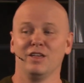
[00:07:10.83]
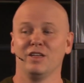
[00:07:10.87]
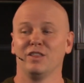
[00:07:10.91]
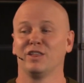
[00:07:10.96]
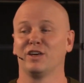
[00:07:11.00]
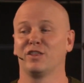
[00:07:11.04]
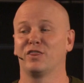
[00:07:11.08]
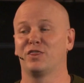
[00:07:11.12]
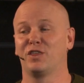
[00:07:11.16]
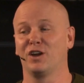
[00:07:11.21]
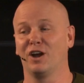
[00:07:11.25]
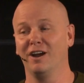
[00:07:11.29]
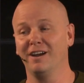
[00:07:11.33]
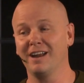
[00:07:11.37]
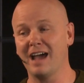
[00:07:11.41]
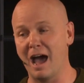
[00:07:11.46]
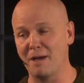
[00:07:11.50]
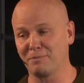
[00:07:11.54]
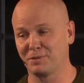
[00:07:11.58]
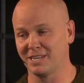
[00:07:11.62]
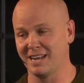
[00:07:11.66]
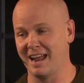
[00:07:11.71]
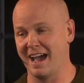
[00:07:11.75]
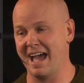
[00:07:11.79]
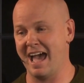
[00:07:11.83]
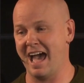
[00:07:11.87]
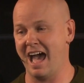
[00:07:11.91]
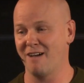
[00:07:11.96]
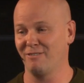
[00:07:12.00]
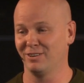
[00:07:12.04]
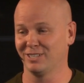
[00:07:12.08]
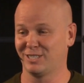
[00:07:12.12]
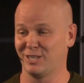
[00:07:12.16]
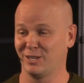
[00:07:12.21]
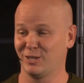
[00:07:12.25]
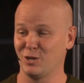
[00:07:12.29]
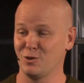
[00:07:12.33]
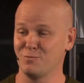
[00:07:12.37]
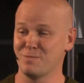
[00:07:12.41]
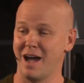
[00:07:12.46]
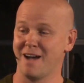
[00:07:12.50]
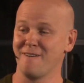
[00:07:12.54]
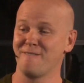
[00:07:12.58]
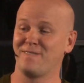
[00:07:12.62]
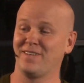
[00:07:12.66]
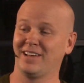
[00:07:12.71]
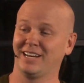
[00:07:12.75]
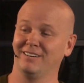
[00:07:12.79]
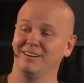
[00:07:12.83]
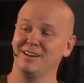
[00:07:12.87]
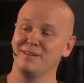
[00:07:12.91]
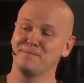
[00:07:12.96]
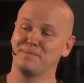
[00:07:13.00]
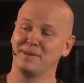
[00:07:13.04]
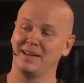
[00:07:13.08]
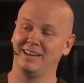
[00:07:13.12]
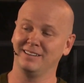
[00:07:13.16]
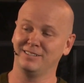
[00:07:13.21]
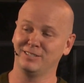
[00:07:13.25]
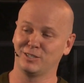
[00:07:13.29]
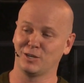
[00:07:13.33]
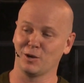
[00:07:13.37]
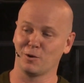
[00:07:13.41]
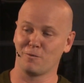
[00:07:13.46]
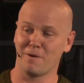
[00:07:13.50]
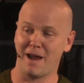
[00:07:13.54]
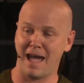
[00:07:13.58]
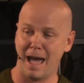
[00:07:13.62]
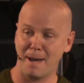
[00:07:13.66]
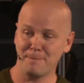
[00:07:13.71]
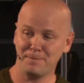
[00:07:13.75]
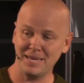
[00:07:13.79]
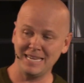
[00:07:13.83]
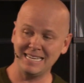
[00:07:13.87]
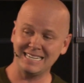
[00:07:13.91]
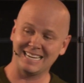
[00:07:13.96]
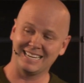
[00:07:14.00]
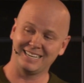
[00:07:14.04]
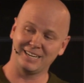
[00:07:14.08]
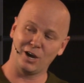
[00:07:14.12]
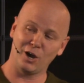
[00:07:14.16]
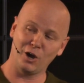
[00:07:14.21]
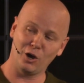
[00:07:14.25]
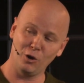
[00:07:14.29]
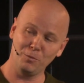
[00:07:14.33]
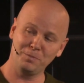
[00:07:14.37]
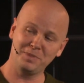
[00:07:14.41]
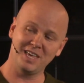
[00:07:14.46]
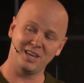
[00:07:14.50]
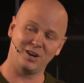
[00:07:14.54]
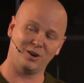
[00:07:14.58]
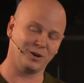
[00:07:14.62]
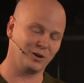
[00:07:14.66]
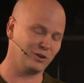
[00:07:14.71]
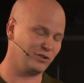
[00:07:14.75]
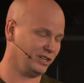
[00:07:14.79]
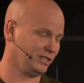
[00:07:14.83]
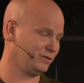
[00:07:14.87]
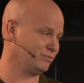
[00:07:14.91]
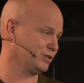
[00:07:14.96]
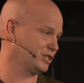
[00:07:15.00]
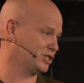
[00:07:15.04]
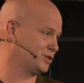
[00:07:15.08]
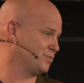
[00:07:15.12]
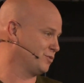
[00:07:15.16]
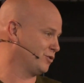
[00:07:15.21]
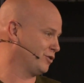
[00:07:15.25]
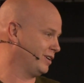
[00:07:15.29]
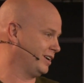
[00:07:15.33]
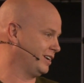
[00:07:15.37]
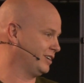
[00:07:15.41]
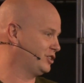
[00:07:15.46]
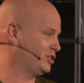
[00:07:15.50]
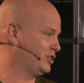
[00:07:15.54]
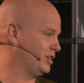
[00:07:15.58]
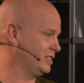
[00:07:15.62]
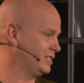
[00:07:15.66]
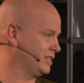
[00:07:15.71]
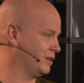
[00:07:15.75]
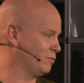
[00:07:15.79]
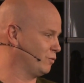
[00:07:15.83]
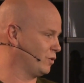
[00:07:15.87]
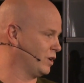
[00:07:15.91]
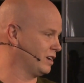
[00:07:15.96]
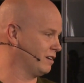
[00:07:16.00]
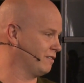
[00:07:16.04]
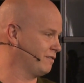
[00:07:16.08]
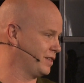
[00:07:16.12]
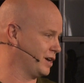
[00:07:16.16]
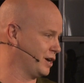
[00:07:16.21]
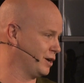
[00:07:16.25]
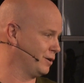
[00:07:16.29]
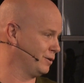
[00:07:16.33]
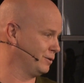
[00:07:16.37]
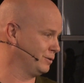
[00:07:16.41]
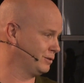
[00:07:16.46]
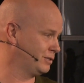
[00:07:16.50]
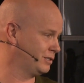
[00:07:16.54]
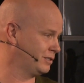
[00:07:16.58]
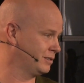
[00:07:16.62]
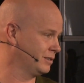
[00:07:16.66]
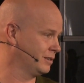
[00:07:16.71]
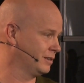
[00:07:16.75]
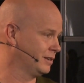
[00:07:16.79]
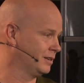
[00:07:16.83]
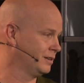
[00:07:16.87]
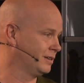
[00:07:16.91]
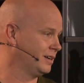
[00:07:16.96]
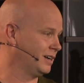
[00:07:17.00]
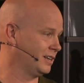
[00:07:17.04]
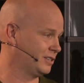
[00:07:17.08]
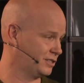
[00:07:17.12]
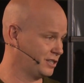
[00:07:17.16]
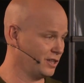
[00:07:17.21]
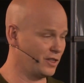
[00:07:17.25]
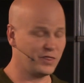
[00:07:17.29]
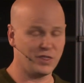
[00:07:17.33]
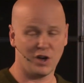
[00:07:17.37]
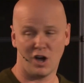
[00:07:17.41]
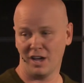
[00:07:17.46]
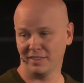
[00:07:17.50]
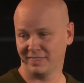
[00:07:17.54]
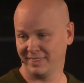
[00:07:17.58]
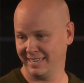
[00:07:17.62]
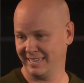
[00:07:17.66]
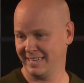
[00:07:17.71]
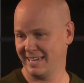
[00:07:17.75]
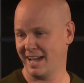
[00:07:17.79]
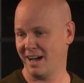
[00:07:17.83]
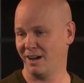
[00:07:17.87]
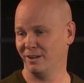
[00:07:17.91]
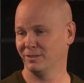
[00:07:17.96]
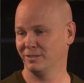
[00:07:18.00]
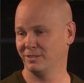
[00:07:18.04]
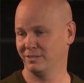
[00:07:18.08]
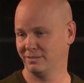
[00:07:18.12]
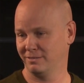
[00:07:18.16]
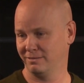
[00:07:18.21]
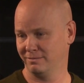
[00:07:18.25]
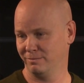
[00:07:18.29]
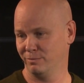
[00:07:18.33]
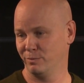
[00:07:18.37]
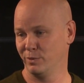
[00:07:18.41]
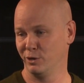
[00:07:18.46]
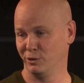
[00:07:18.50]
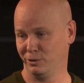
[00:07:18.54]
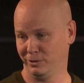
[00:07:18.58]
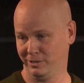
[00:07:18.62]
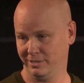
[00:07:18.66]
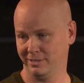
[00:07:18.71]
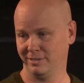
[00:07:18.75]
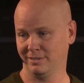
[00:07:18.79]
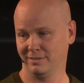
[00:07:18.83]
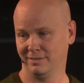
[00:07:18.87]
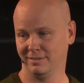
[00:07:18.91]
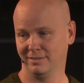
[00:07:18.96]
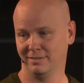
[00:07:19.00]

The third option I have is to do my very best to wrap it and hope that on Christmas morning she's in one of those it's the thought that counts moods.